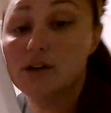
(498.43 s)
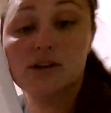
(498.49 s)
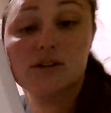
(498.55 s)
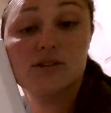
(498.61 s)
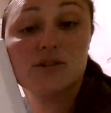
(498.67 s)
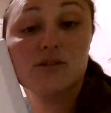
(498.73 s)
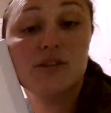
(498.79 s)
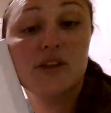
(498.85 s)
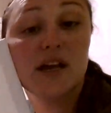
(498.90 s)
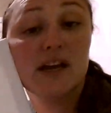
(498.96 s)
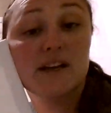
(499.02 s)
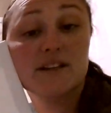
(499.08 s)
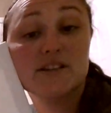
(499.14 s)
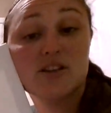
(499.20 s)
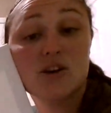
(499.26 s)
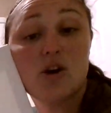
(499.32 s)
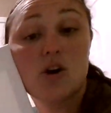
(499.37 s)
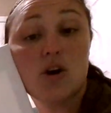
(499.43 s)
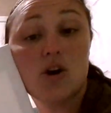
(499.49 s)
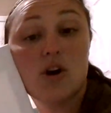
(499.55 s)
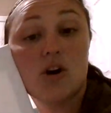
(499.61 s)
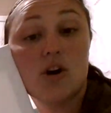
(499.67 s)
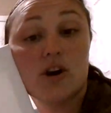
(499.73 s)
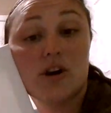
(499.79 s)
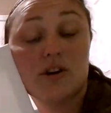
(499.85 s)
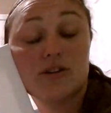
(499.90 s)
So that is a
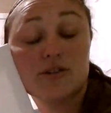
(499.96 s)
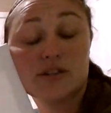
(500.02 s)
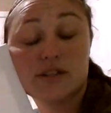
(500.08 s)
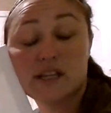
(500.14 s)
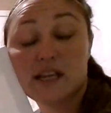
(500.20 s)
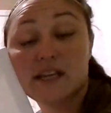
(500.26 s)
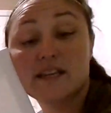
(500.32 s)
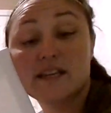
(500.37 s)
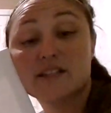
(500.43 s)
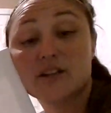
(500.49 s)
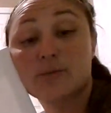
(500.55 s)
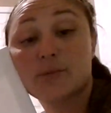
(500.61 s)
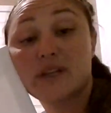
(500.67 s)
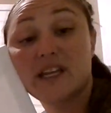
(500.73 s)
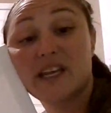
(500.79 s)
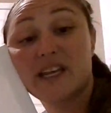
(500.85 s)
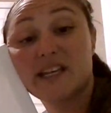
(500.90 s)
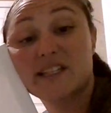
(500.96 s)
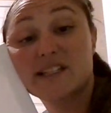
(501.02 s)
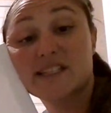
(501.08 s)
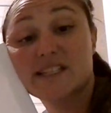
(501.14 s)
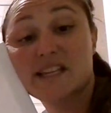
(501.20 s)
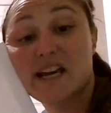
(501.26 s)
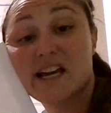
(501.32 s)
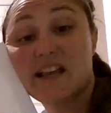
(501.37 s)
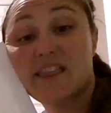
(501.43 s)
heart, and it's going to be
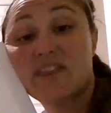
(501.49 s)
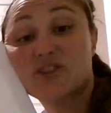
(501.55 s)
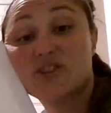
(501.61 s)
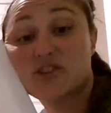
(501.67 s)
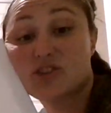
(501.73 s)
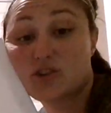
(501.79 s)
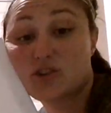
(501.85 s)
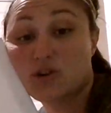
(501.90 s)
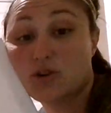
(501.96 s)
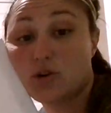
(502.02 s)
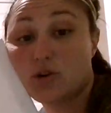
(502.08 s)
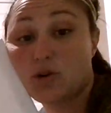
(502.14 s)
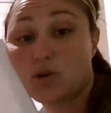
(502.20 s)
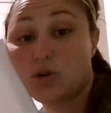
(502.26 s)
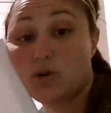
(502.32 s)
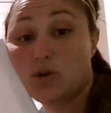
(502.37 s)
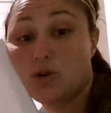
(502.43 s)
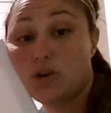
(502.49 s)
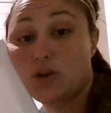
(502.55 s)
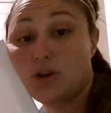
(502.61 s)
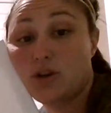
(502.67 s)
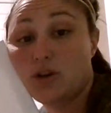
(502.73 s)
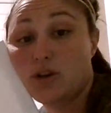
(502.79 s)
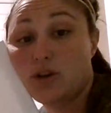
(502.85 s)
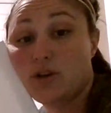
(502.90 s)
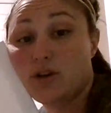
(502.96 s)
inside the circle.
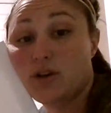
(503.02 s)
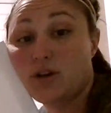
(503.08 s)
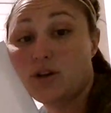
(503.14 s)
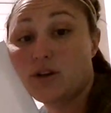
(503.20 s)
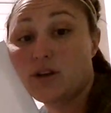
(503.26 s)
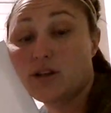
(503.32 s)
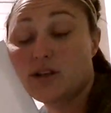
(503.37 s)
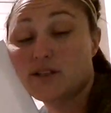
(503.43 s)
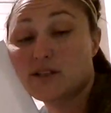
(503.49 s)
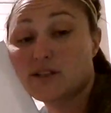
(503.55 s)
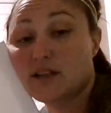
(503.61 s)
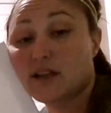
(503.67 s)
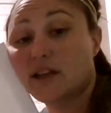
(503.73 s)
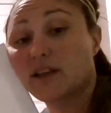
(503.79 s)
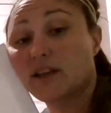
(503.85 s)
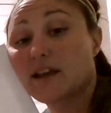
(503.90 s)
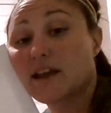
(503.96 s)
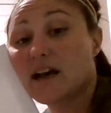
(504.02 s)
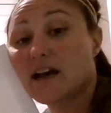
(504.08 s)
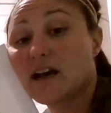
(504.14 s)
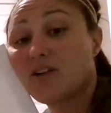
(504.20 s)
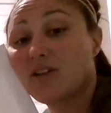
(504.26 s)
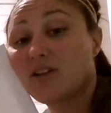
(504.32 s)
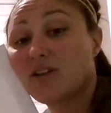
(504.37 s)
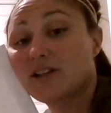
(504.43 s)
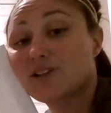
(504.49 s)
It's like the
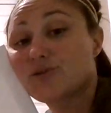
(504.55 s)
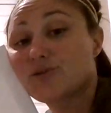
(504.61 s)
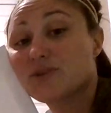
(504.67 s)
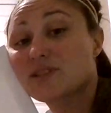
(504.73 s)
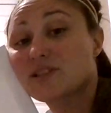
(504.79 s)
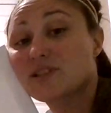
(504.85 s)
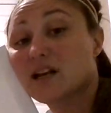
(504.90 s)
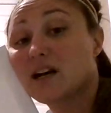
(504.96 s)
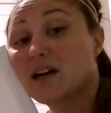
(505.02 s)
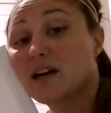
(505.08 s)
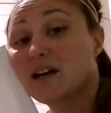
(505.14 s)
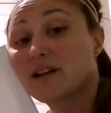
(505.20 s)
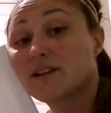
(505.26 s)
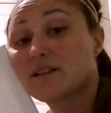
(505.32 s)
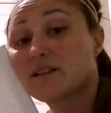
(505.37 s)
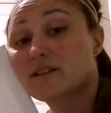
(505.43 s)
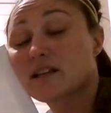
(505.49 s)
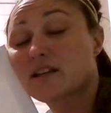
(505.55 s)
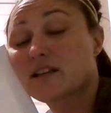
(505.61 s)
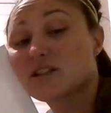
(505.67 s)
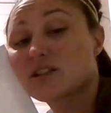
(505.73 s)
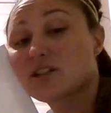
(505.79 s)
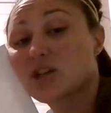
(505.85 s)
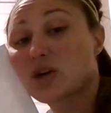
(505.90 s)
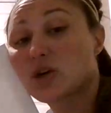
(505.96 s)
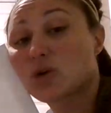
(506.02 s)
outline to his eyes and his
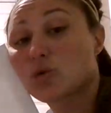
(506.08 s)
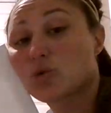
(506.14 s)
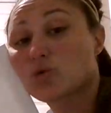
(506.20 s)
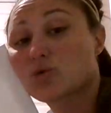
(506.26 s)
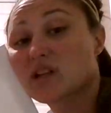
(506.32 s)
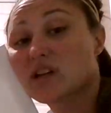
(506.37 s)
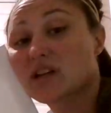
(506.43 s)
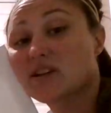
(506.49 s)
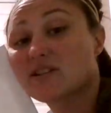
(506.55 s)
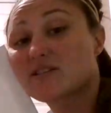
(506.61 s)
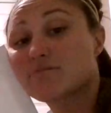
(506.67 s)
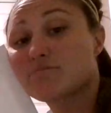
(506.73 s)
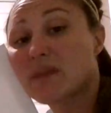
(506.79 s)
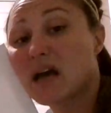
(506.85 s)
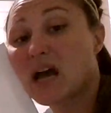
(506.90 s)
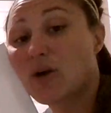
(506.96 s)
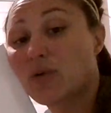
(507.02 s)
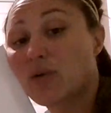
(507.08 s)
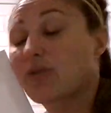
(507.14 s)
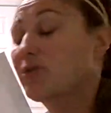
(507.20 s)
nose and his mouth.